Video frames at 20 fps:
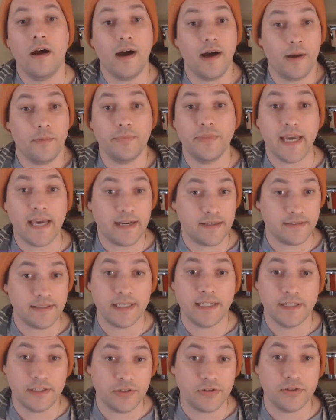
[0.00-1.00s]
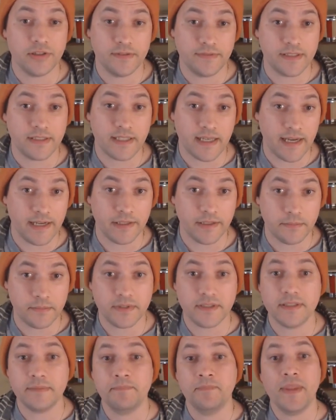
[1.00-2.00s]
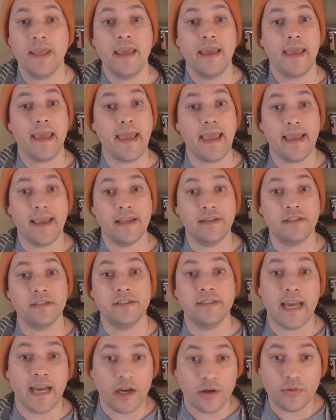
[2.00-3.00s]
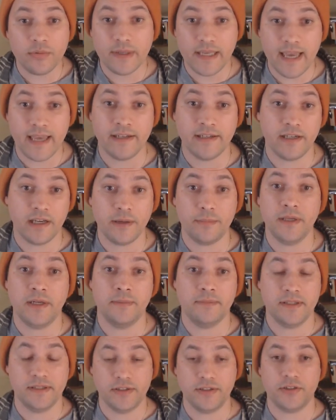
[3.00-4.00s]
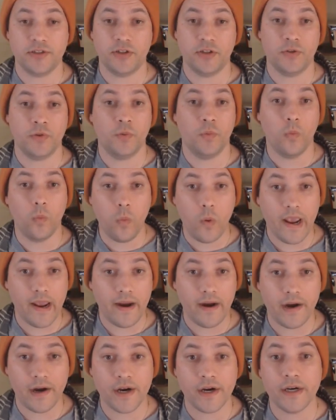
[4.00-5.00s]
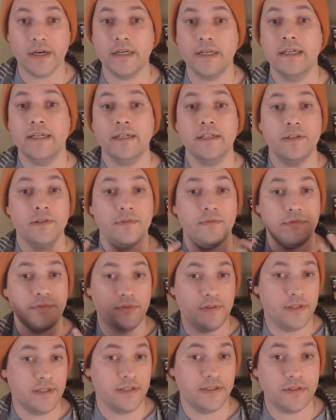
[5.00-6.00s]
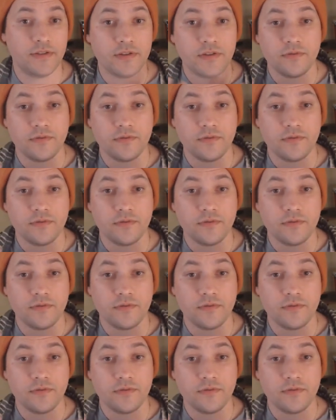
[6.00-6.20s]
That is the history of asylums. And now we end up in a position where these